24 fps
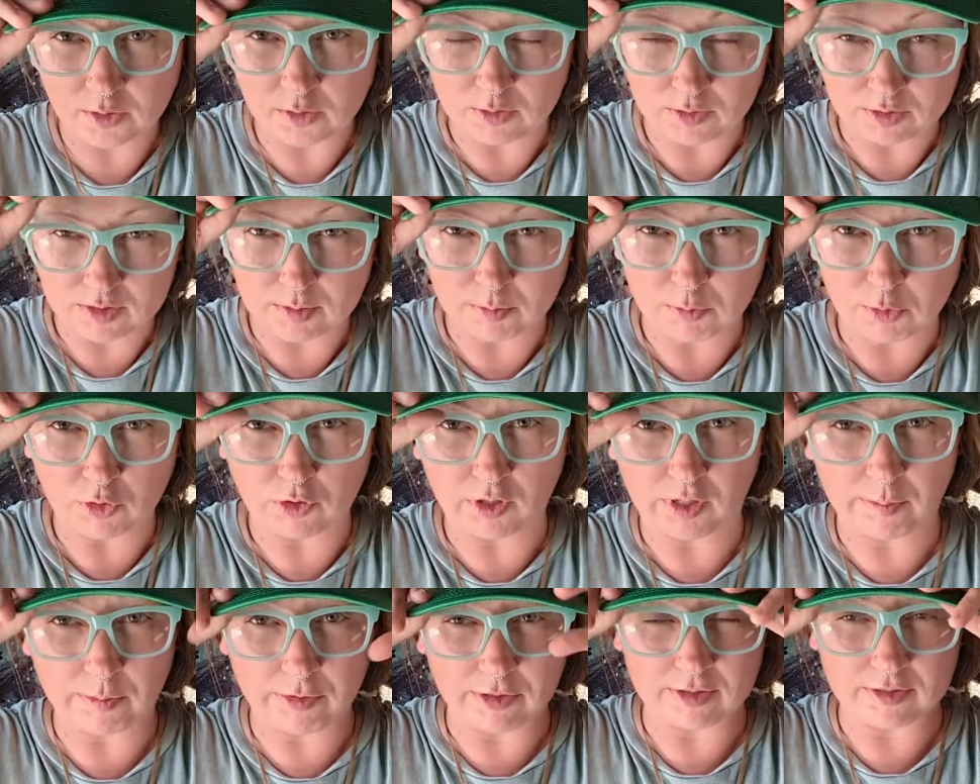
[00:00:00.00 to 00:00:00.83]
know, some
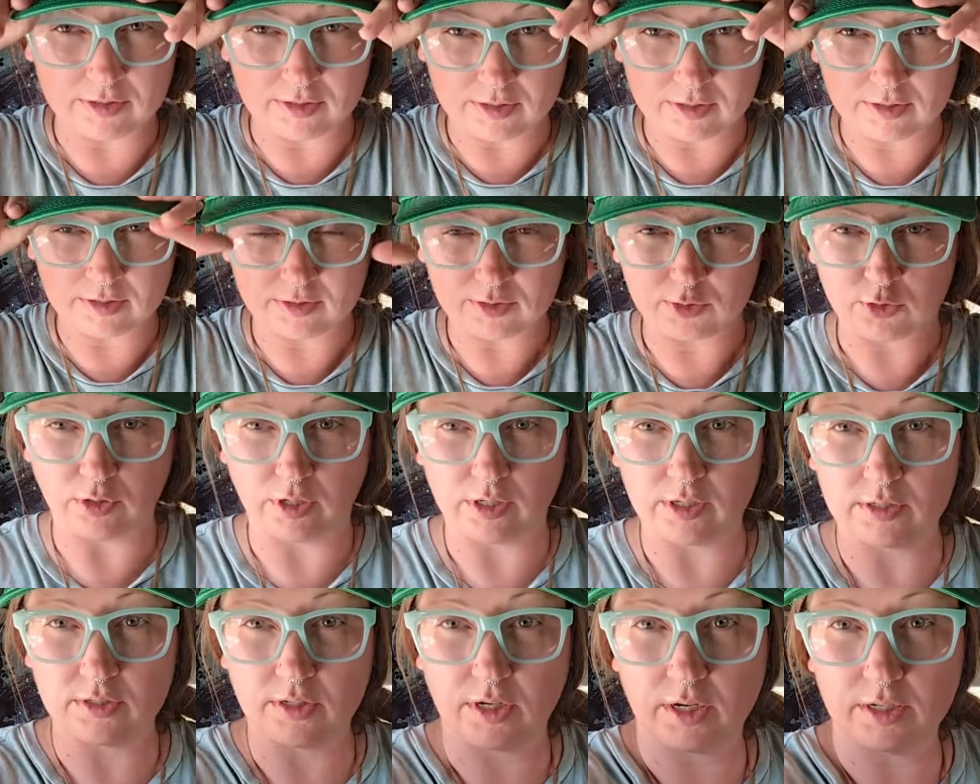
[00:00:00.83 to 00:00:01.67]
creepers
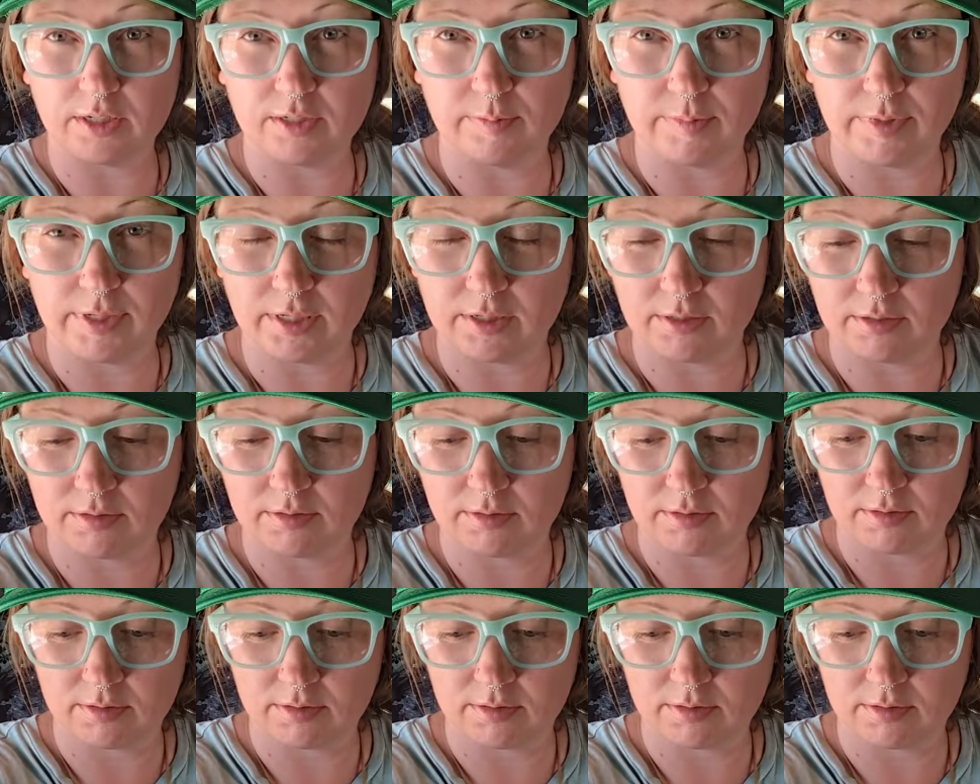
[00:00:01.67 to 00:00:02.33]
trying to talk to me.